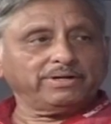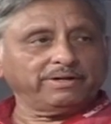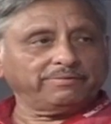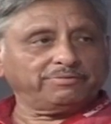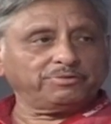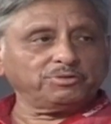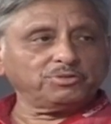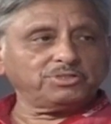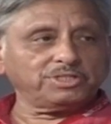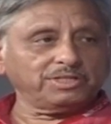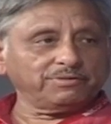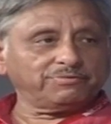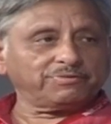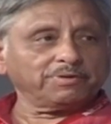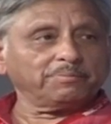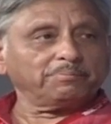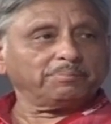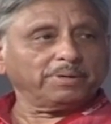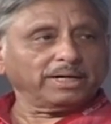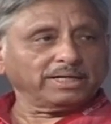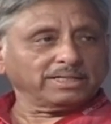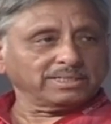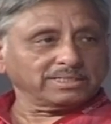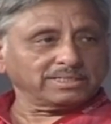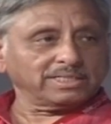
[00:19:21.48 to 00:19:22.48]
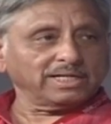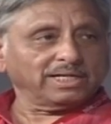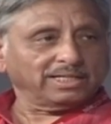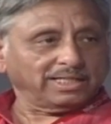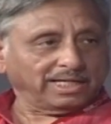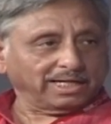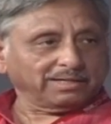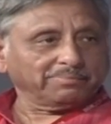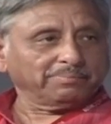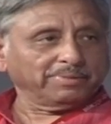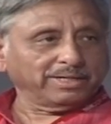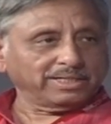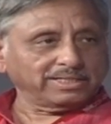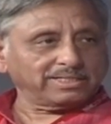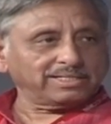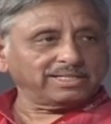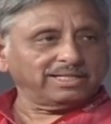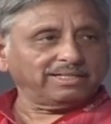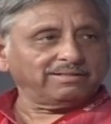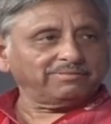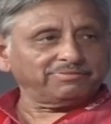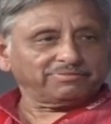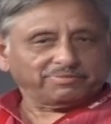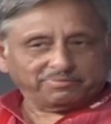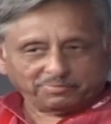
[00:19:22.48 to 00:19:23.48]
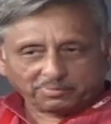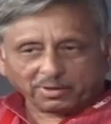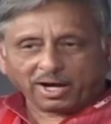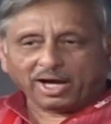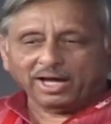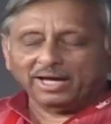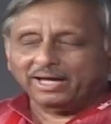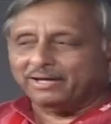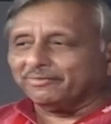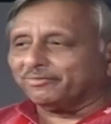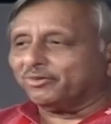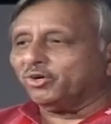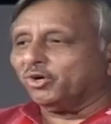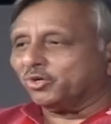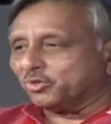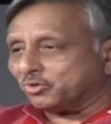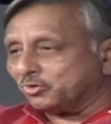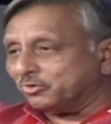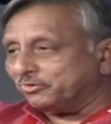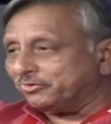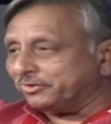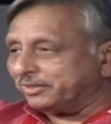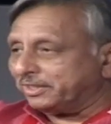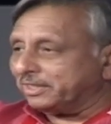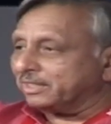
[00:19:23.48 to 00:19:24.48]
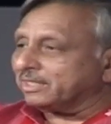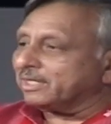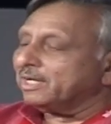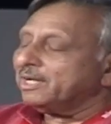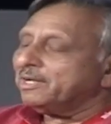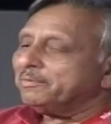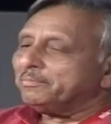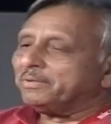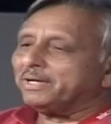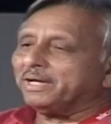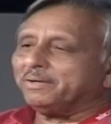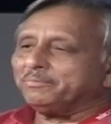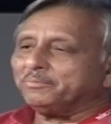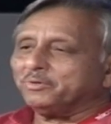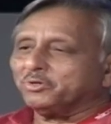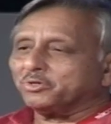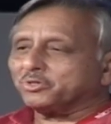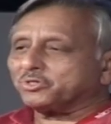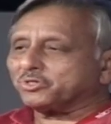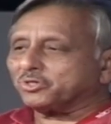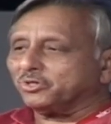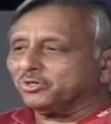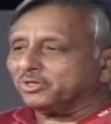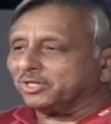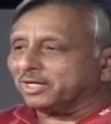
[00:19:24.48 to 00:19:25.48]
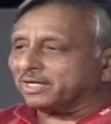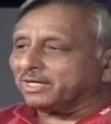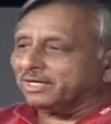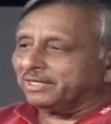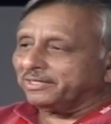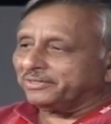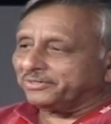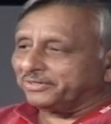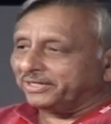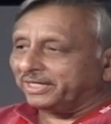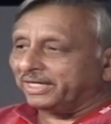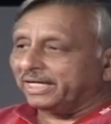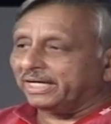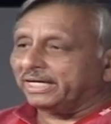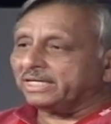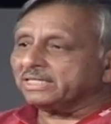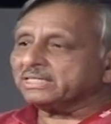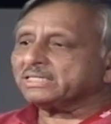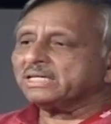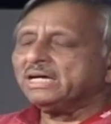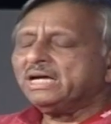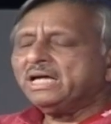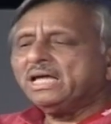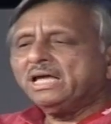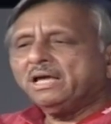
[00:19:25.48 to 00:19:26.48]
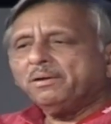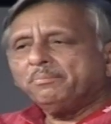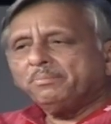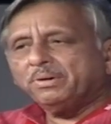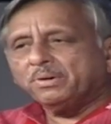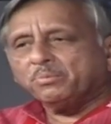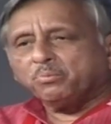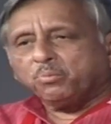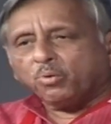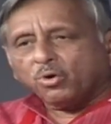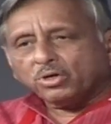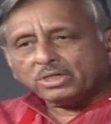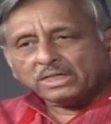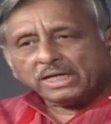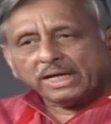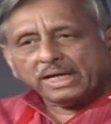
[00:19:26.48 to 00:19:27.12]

refugee from Pakistan like myself, I have got over it, but I'm not sure the country has. But what